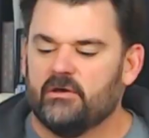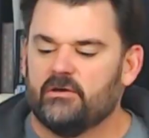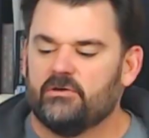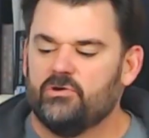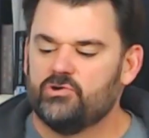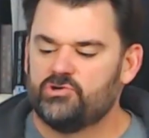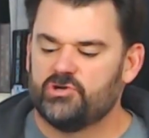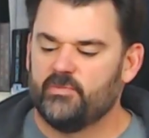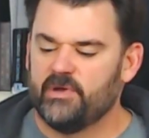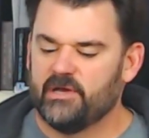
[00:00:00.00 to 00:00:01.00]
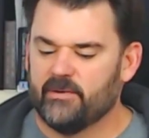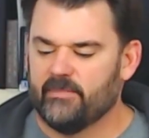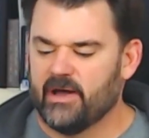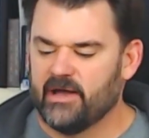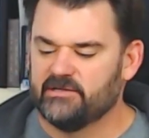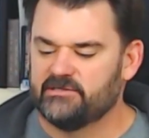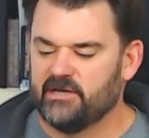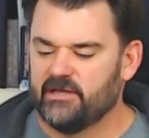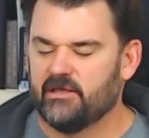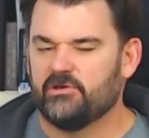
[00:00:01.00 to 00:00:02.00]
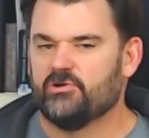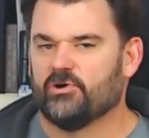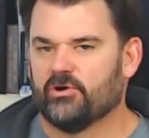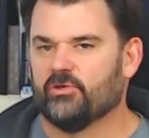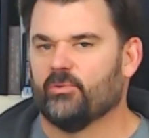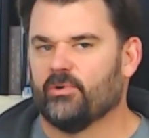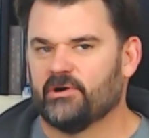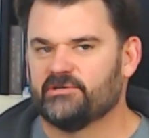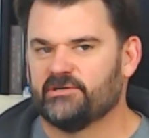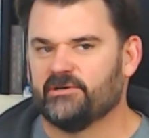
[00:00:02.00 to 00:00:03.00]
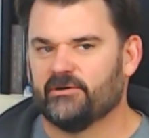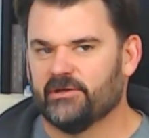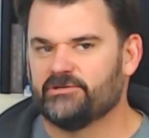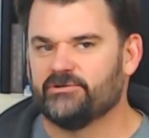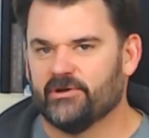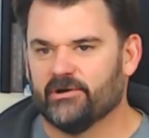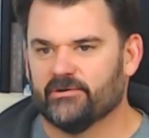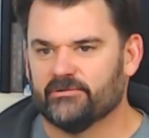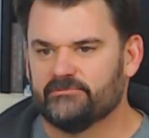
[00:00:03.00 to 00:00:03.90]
you should be in a mindset that you're the worst sinner that you know.